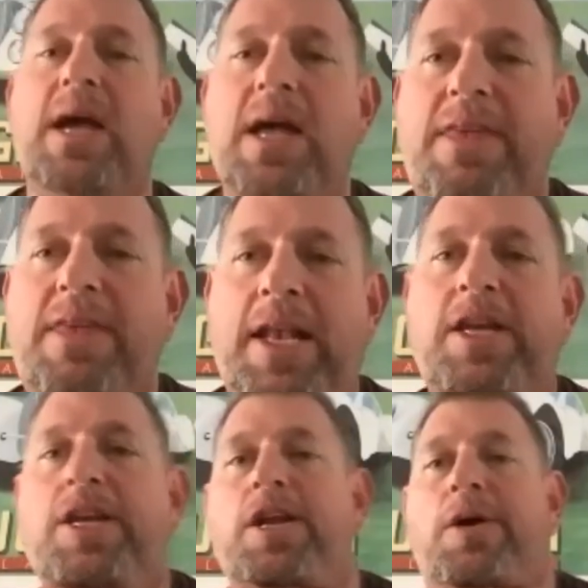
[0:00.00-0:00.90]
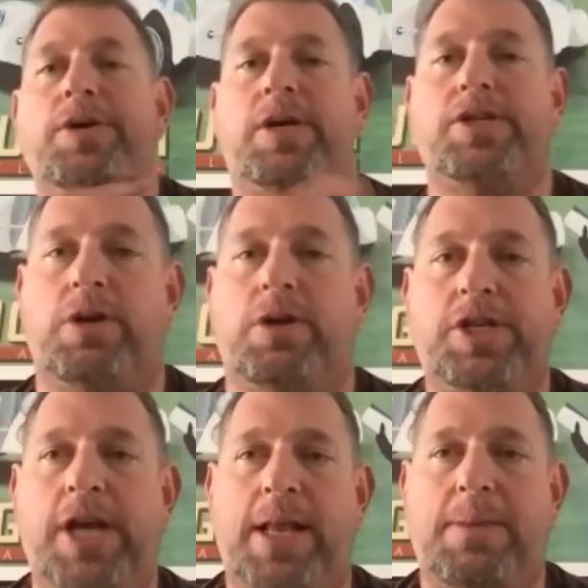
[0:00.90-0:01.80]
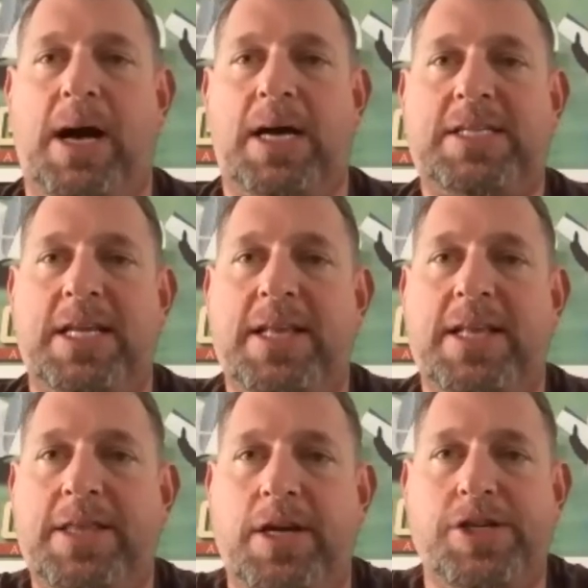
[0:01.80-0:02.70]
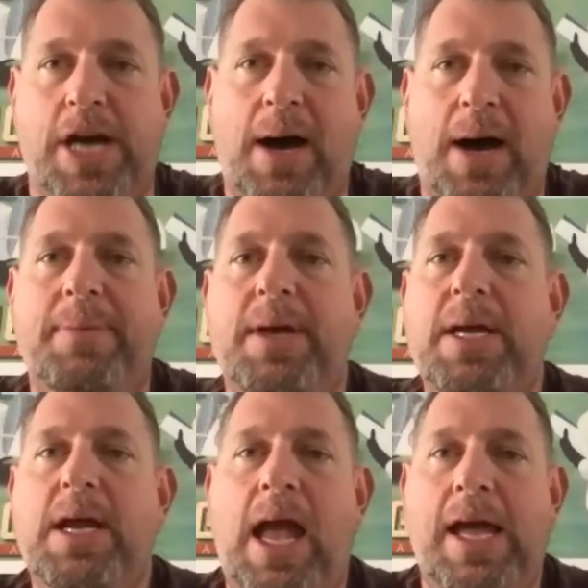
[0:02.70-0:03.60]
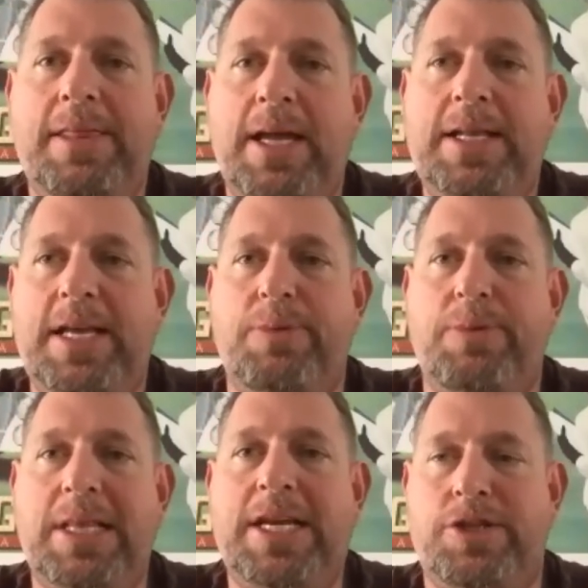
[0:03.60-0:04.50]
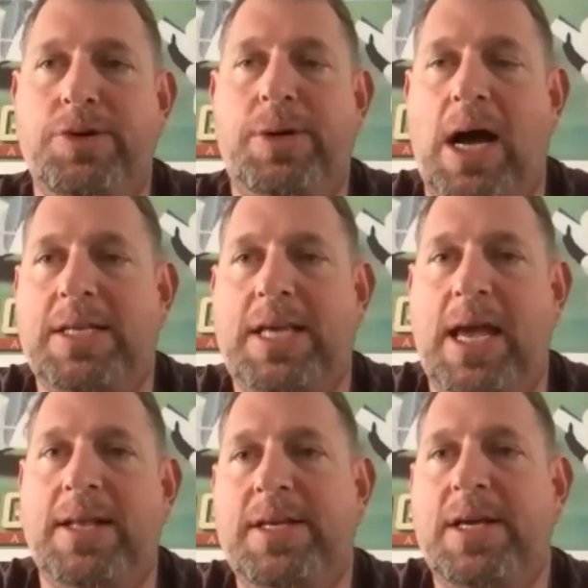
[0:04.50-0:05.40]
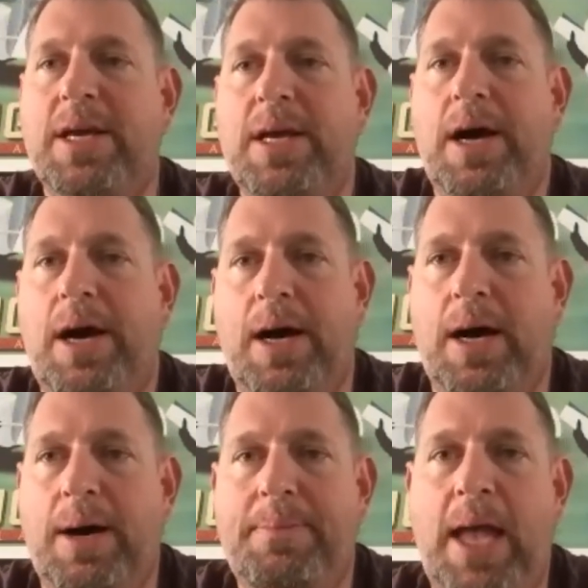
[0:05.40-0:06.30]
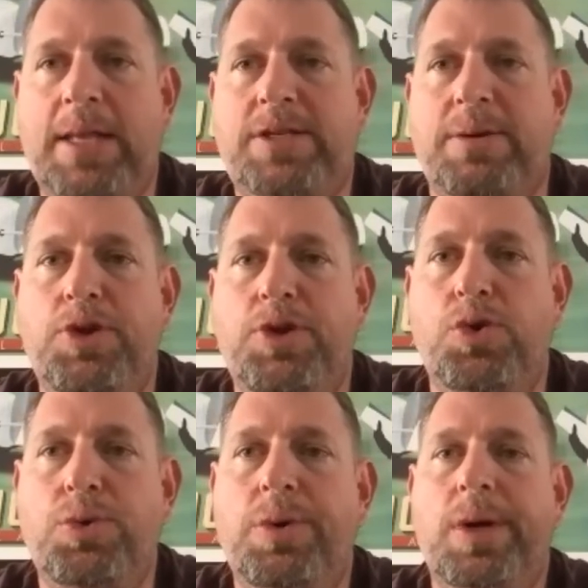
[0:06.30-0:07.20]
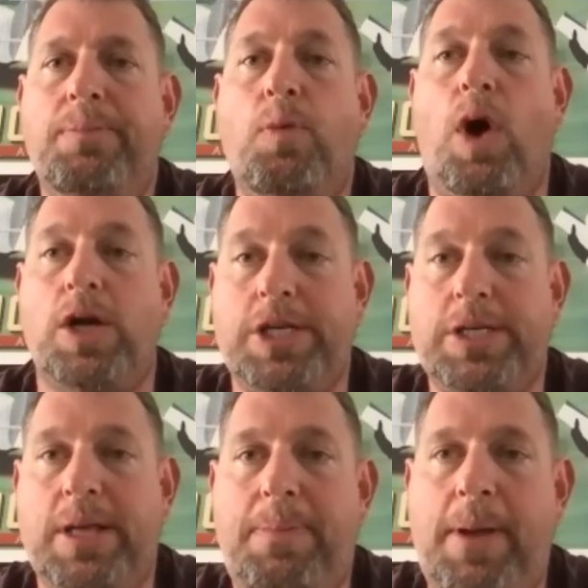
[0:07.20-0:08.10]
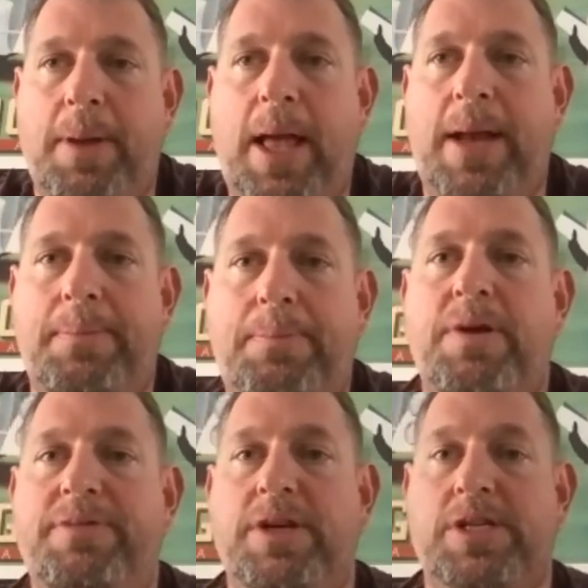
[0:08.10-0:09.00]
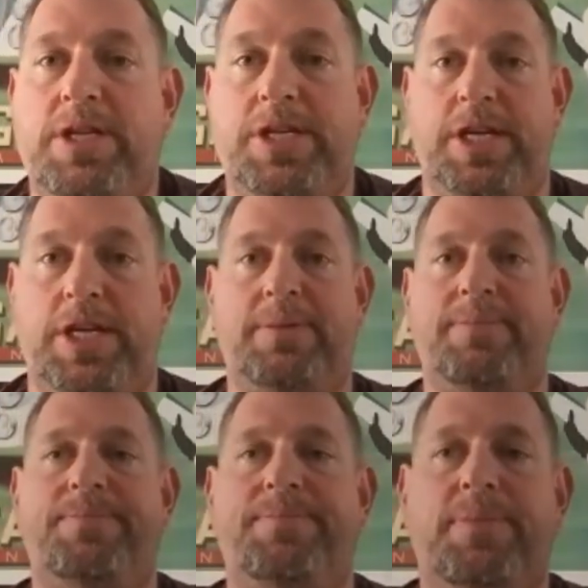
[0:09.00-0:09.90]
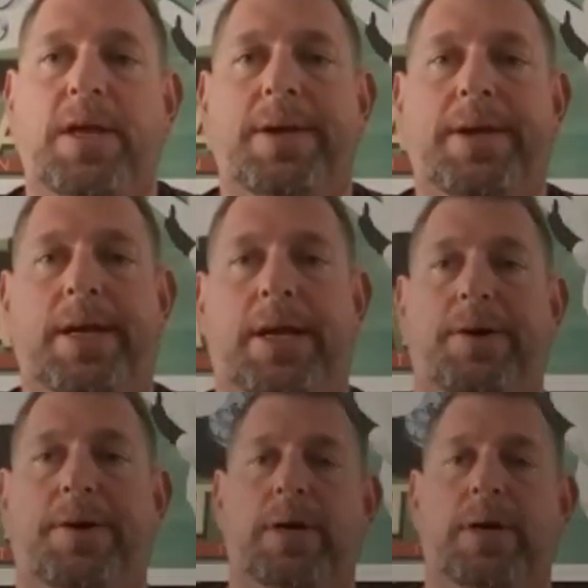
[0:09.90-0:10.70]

Then you know you can certainly check the box that they did their job and they did release new content um, and some new watches that people hadn't previously seen. Sure. You know.